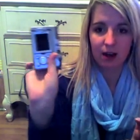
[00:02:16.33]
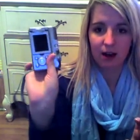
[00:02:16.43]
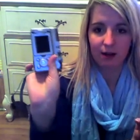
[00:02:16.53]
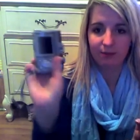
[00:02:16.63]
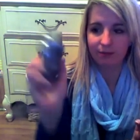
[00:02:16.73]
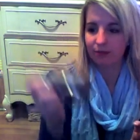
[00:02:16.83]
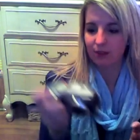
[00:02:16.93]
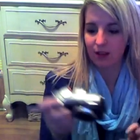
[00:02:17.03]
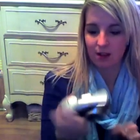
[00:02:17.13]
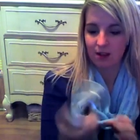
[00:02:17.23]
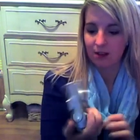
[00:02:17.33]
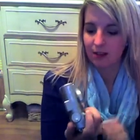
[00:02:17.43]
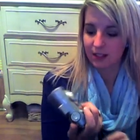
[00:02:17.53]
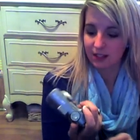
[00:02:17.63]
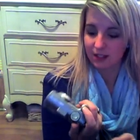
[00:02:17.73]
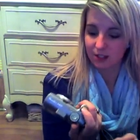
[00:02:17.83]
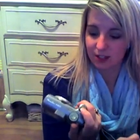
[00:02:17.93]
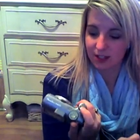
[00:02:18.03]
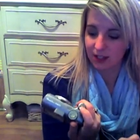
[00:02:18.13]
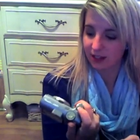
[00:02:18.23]
Um, this is
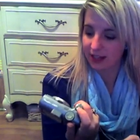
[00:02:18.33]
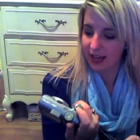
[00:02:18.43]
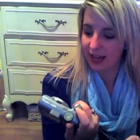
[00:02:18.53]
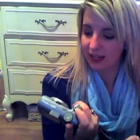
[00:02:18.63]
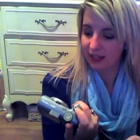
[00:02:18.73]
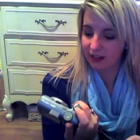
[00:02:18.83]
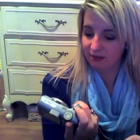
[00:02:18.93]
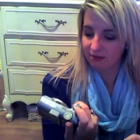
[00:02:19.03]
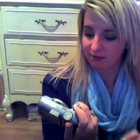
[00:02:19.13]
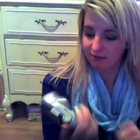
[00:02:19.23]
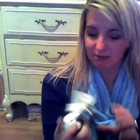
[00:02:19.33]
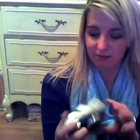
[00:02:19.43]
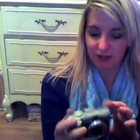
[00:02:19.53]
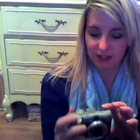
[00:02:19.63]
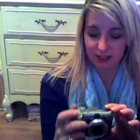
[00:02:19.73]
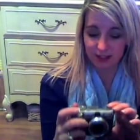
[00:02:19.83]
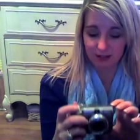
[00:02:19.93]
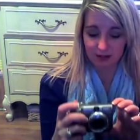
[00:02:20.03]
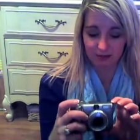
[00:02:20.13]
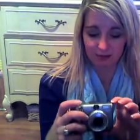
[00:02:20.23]
just a Canon, it's
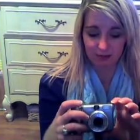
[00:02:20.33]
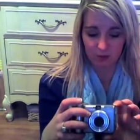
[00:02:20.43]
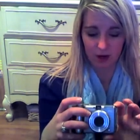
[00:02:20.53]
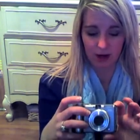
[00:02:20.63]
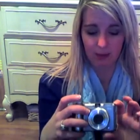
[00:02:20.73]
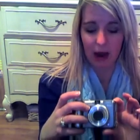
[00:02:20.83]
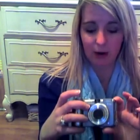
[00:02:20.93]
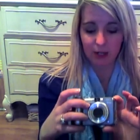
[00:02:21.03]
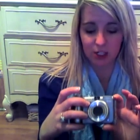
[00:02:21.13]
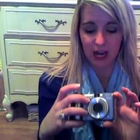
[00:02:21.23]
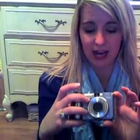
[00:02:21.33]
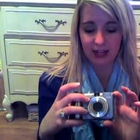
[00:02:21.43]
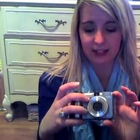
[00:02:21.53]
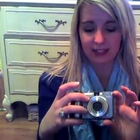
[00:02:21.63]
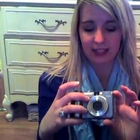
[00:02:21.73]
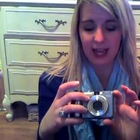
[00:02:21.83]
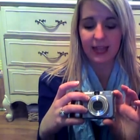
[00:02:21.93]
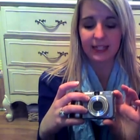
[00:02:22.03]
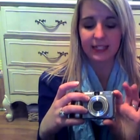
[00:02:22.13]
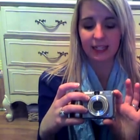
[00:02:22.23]
what, a PowerShot,
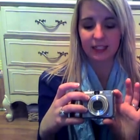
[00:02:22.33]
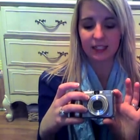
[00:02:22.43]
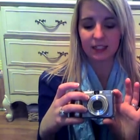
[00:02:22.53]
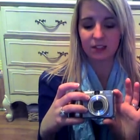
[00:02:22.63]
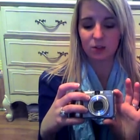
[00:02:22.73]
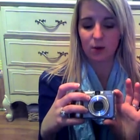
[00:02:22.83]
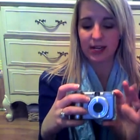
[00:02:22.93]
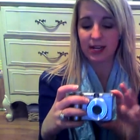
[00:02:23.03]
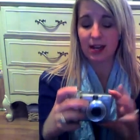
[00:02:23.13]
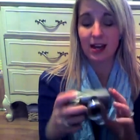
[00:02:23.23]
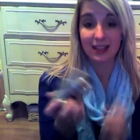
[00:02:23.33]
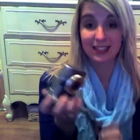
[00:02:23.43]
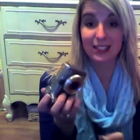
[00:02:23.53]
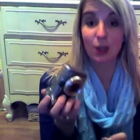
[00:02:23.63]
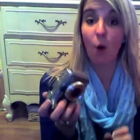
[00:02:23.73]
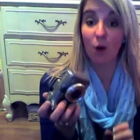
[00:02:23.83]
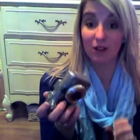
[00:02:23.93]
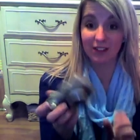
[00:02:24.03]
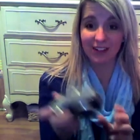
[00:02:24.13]
it's A620. This is old.